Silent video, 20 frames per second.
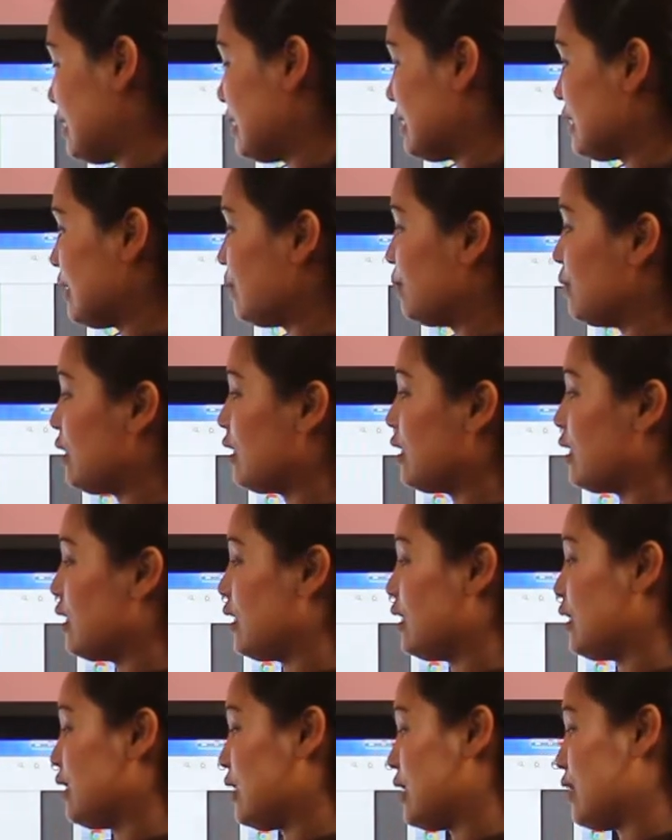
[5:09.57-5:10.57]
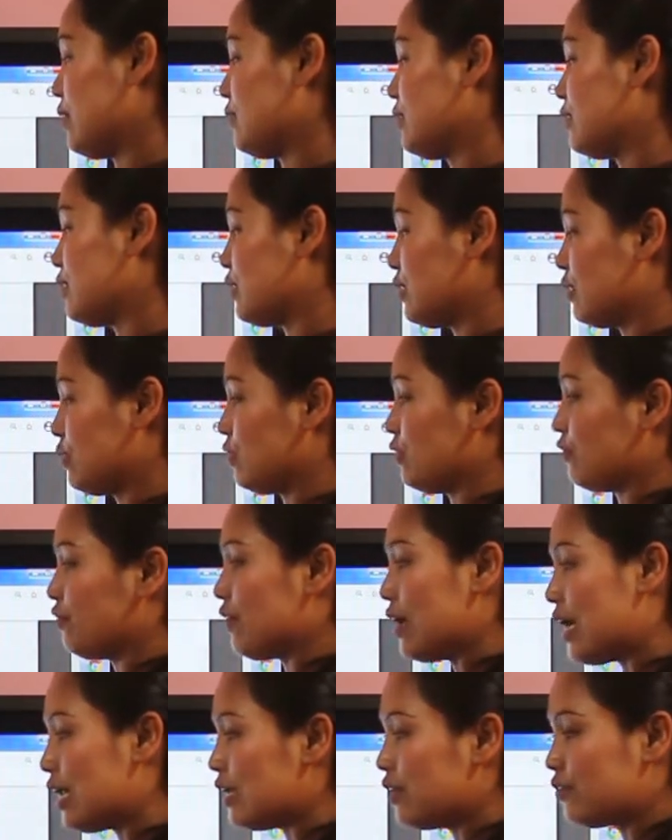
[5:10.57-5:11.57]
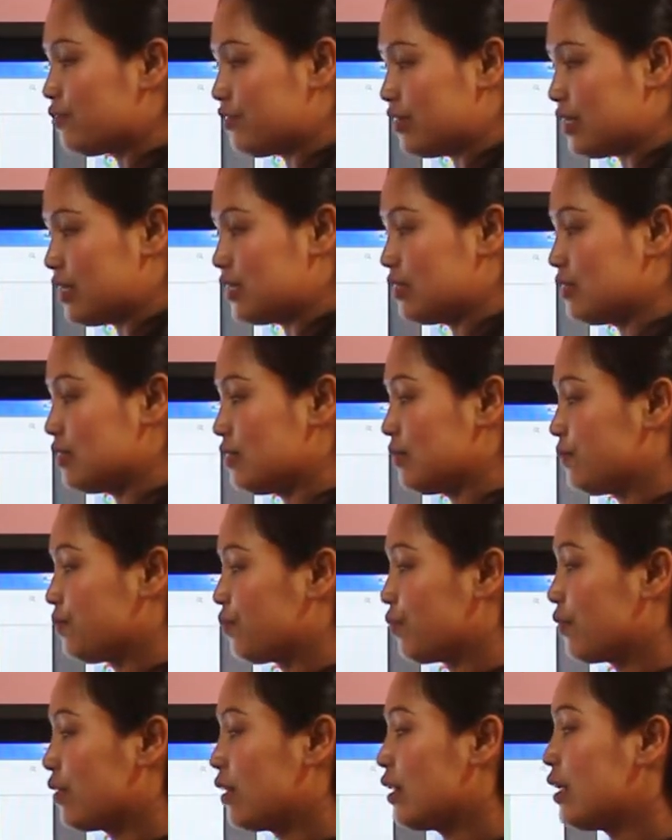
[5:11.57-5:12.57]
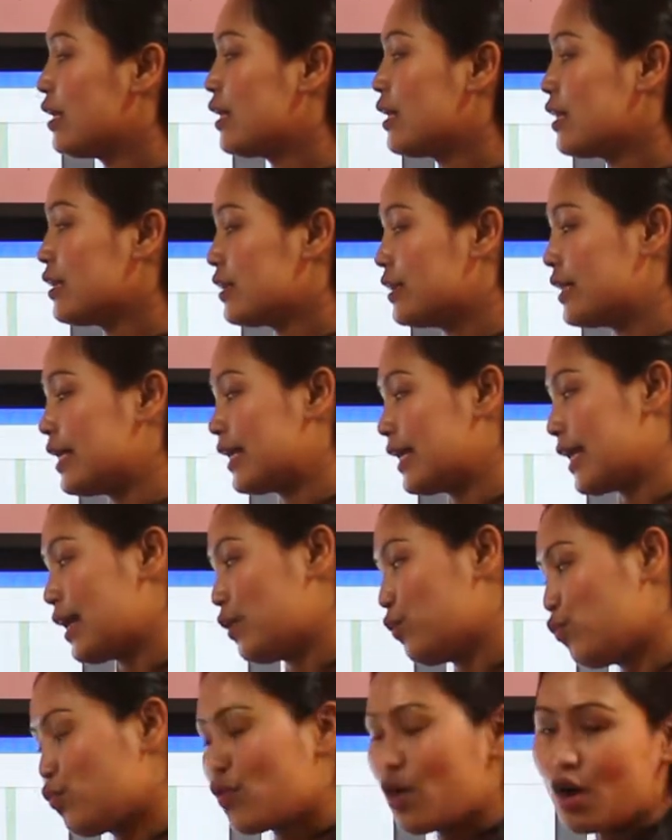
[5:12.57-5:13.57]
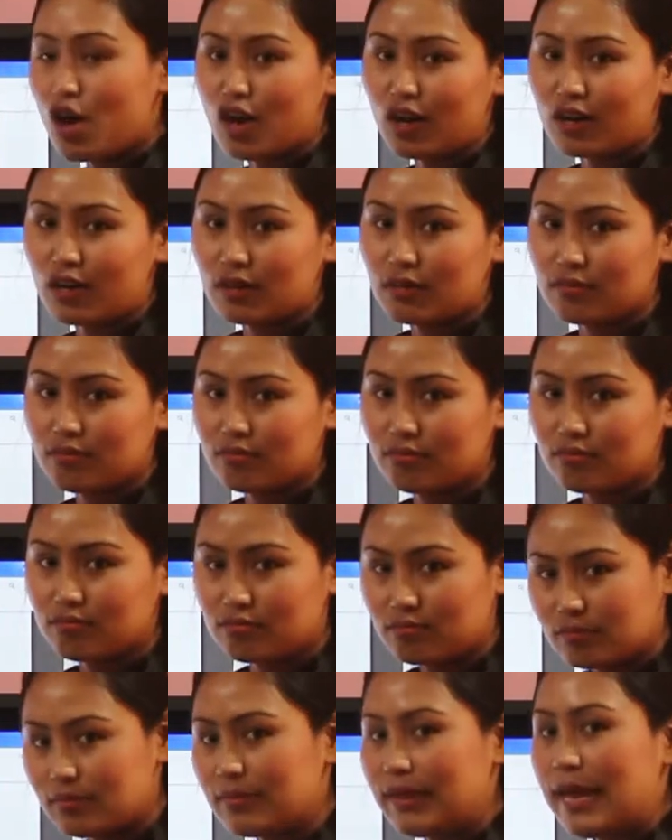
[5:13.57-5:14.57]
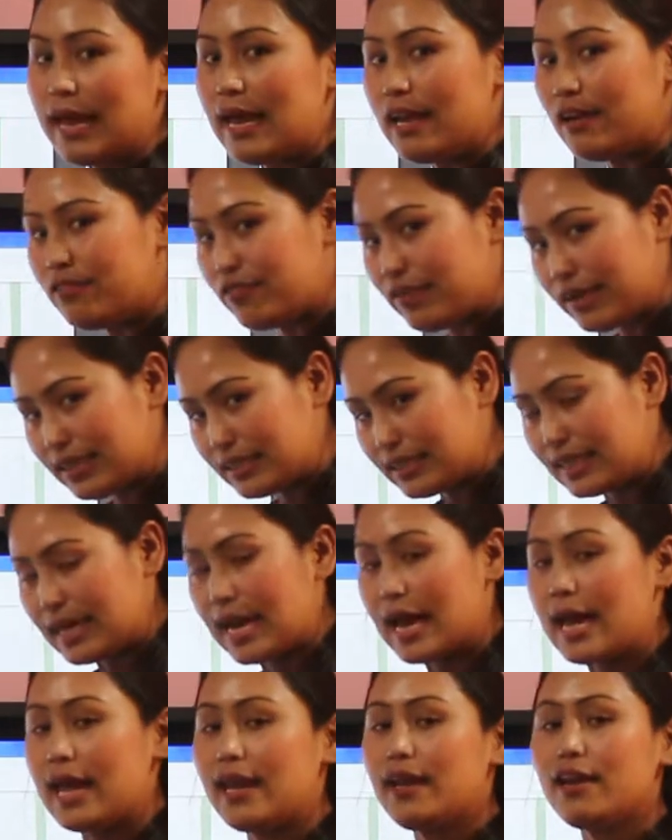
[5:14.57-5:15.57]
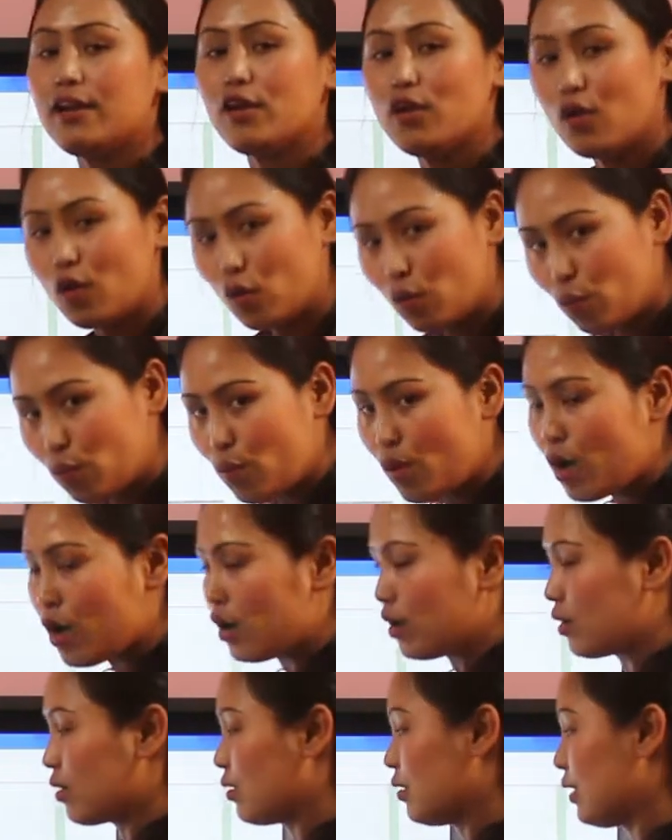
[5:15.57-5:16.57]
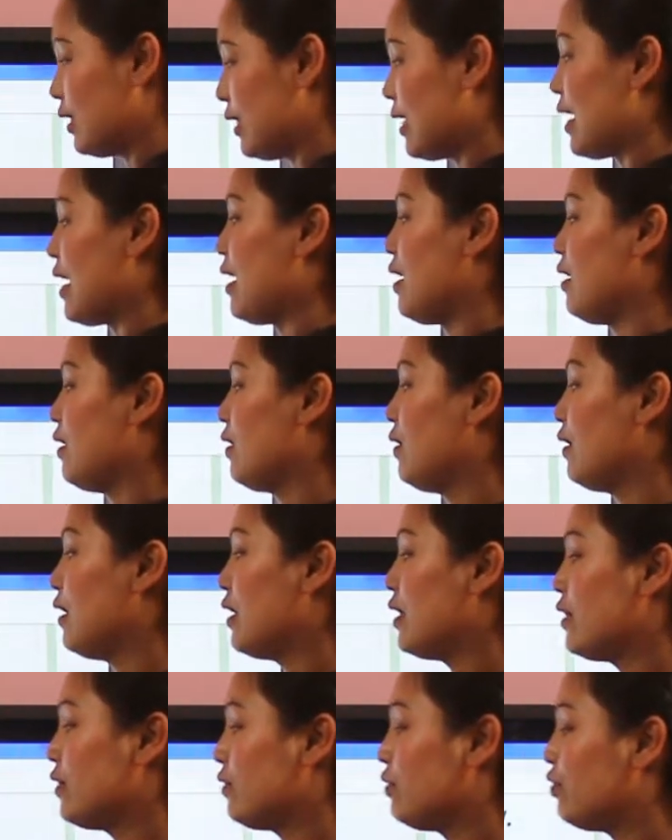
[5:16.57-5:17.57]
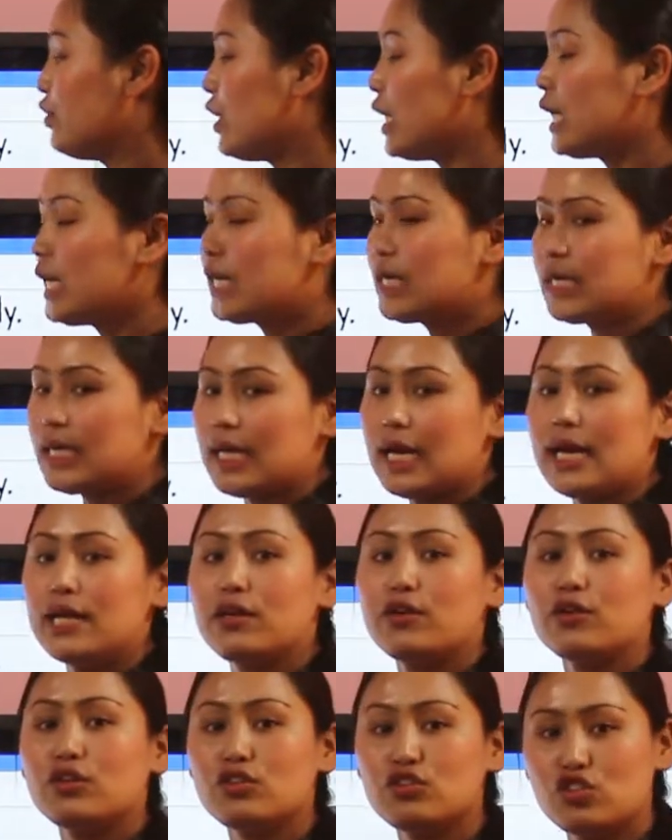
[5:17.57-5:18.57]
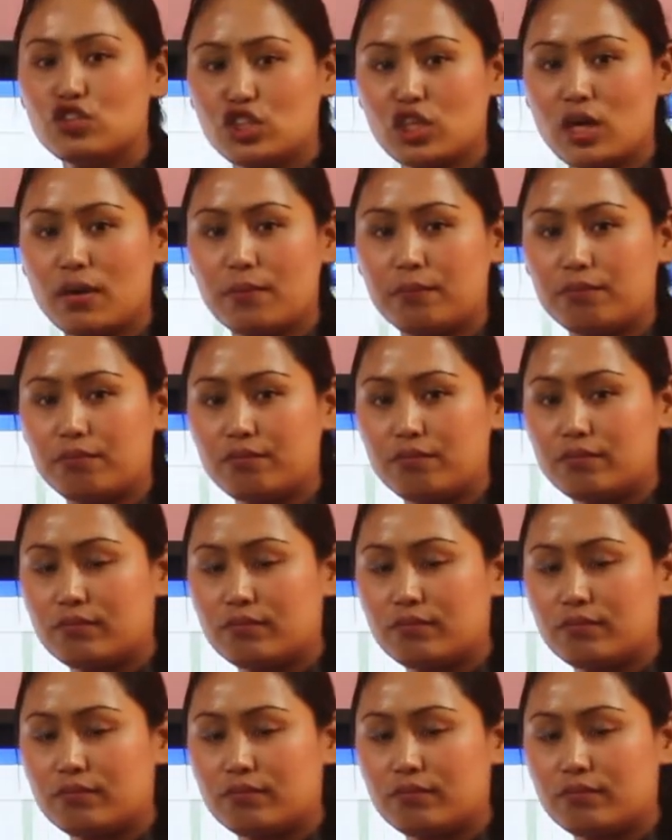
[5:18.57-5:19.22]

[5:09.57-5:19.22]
Similarly, in a story of elephant, they can walk. Elephant can walk. Yeah? They cannot jump.